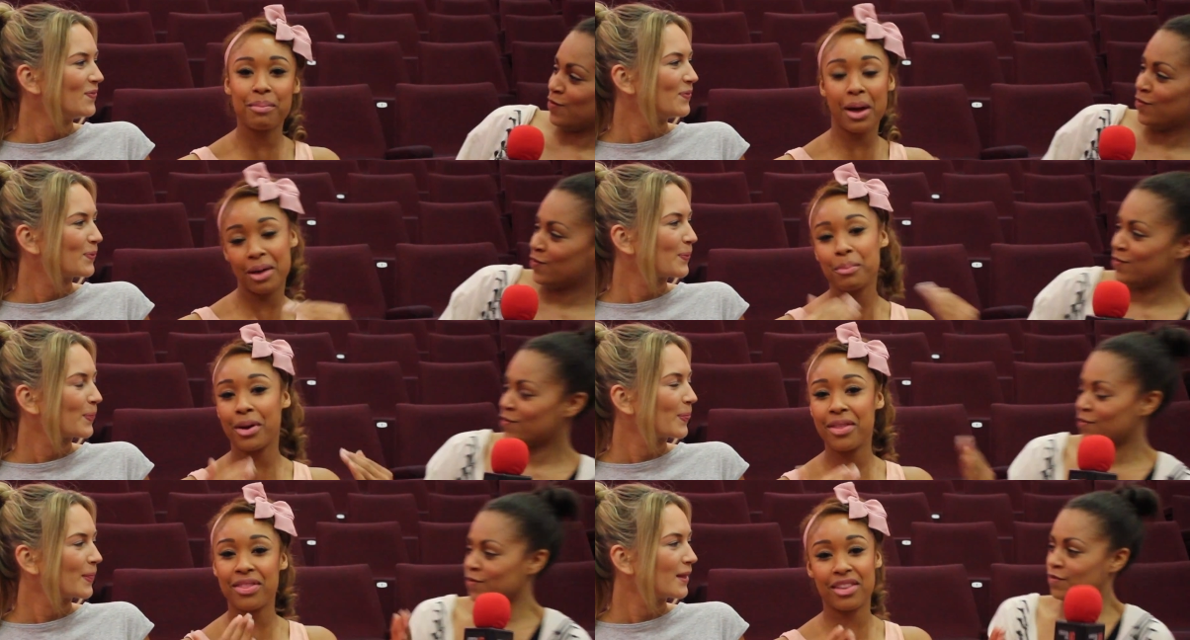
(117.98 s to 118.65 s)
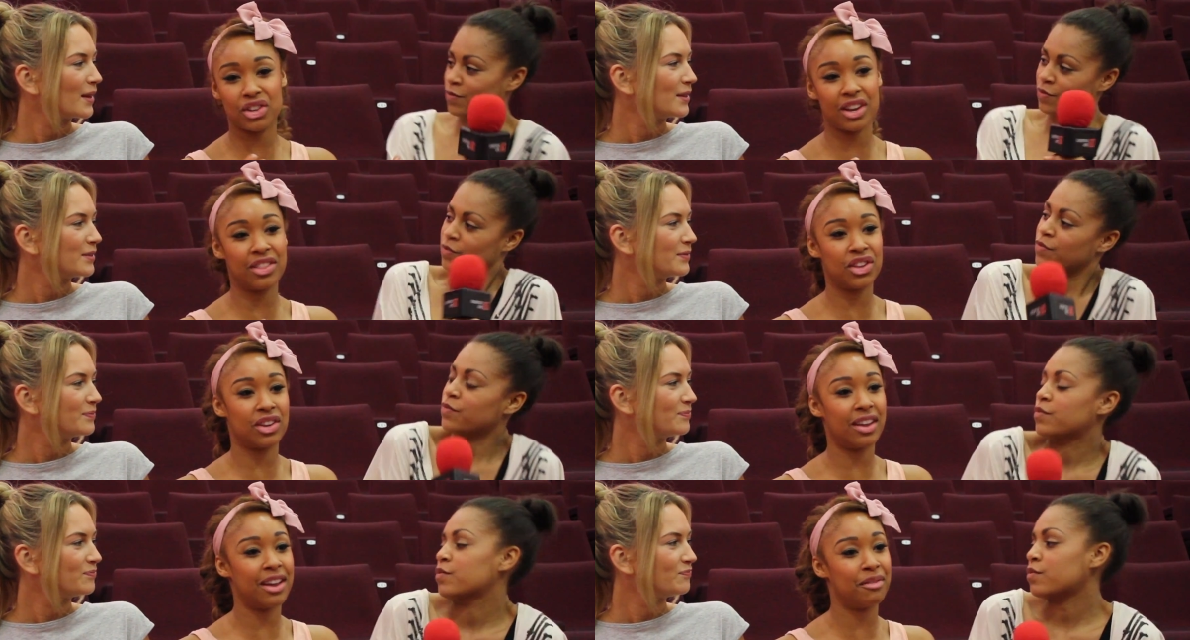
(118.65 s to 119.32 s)
Speaker 1: but in the in
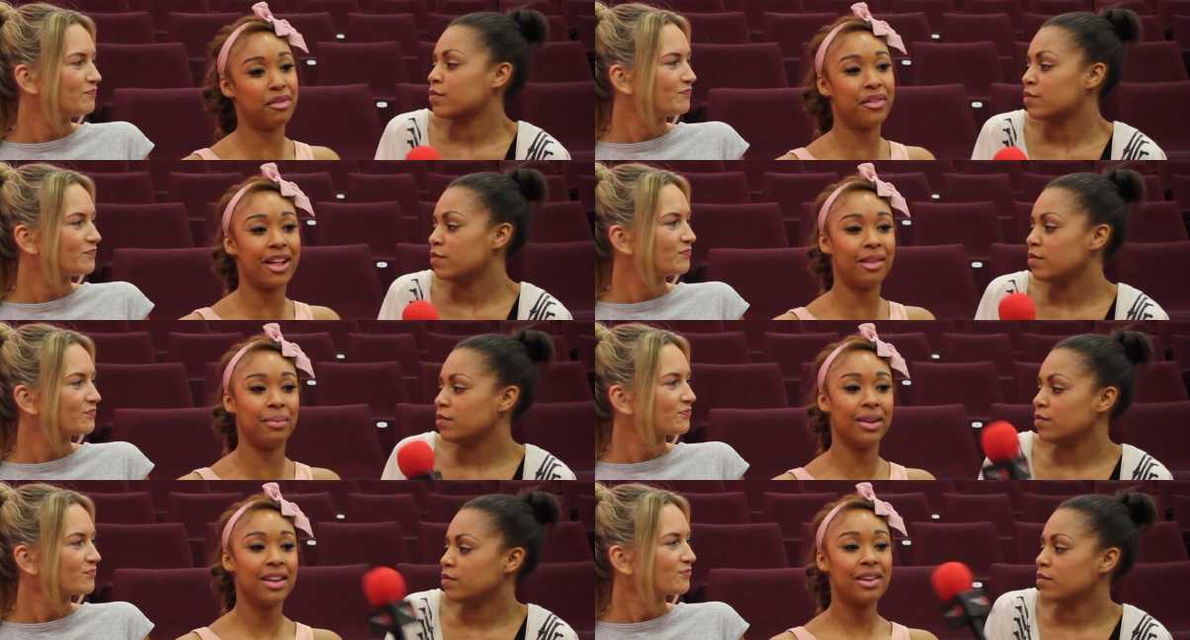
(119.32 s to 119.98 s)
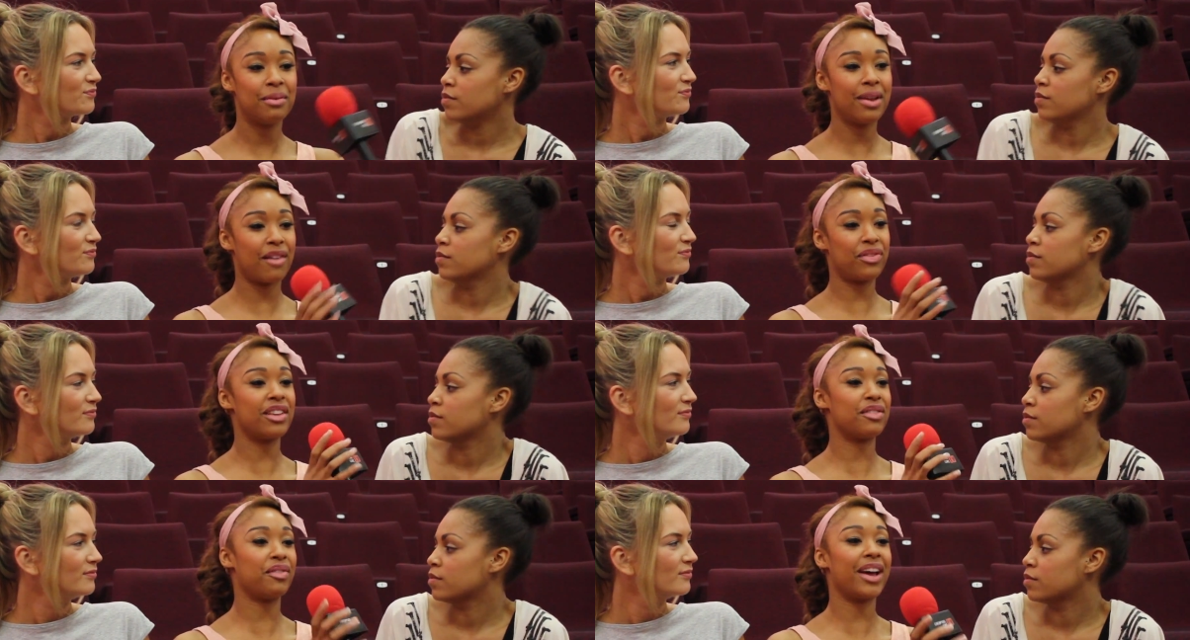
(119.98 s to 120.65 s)
the um, film, you have
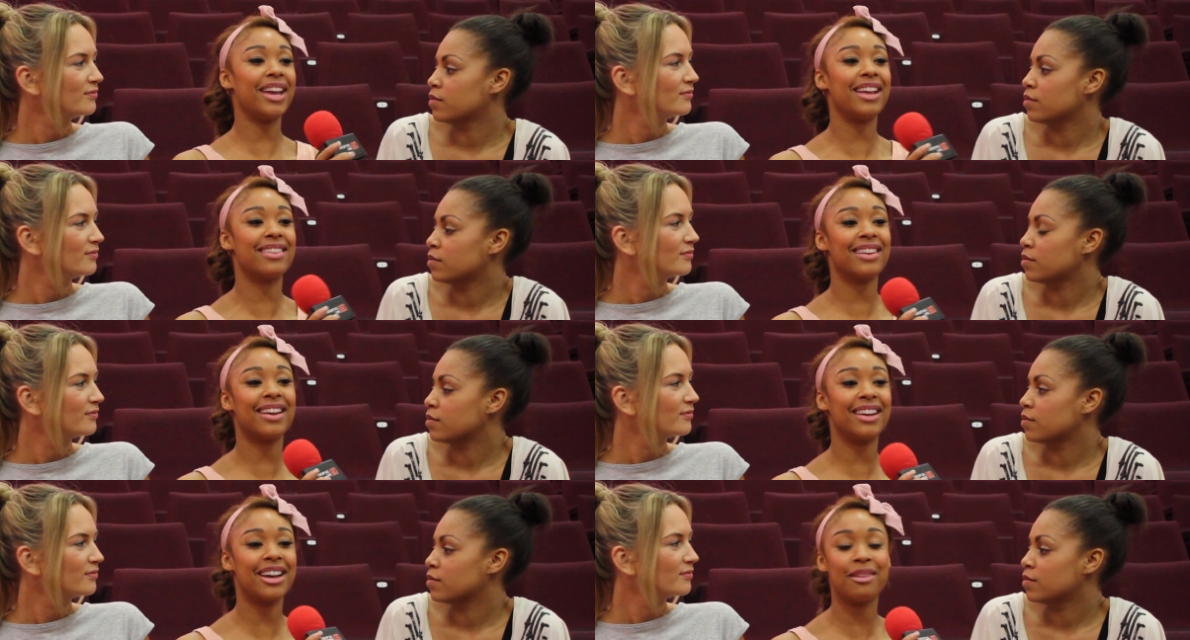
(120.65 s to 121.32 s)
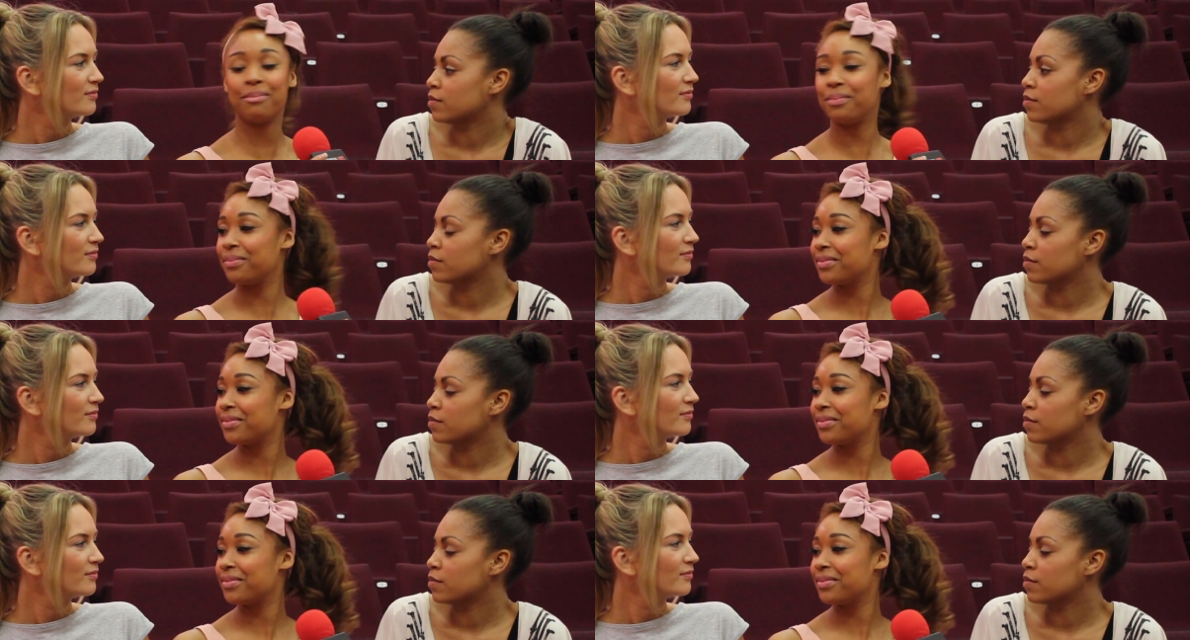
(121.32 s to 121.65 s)
this fight and um,